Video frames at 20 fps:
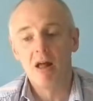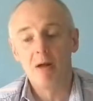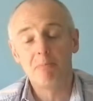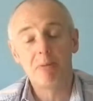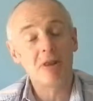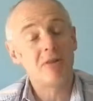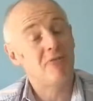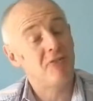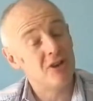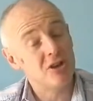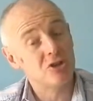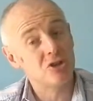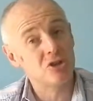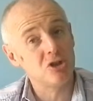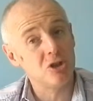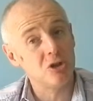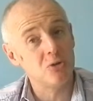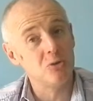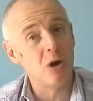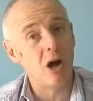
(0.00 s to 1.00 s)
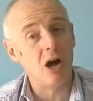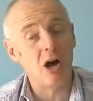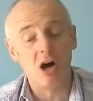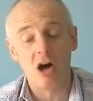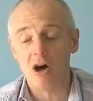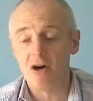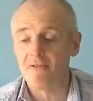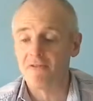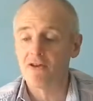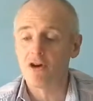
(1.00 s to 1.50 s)
But the first two
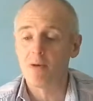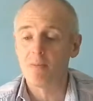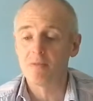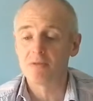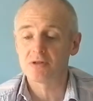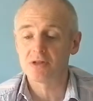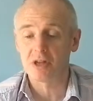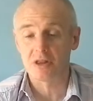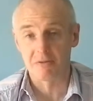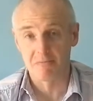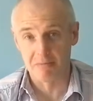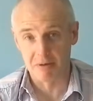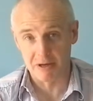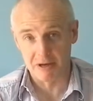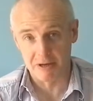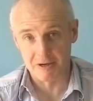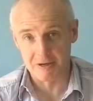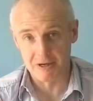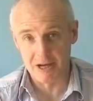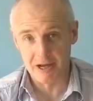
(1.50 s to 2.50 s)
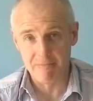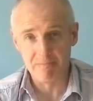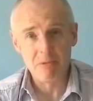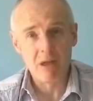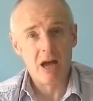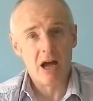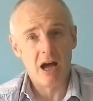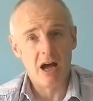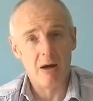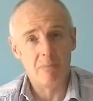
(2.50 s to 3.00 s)
are from southern Burgundy,
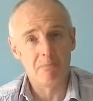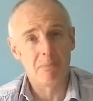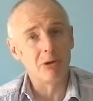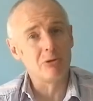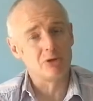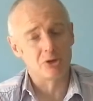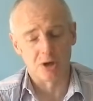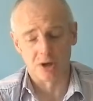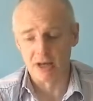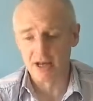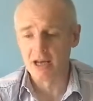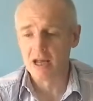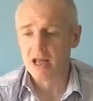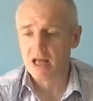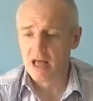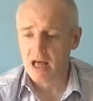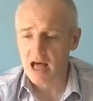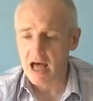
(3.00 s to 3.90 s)
Beaujolais,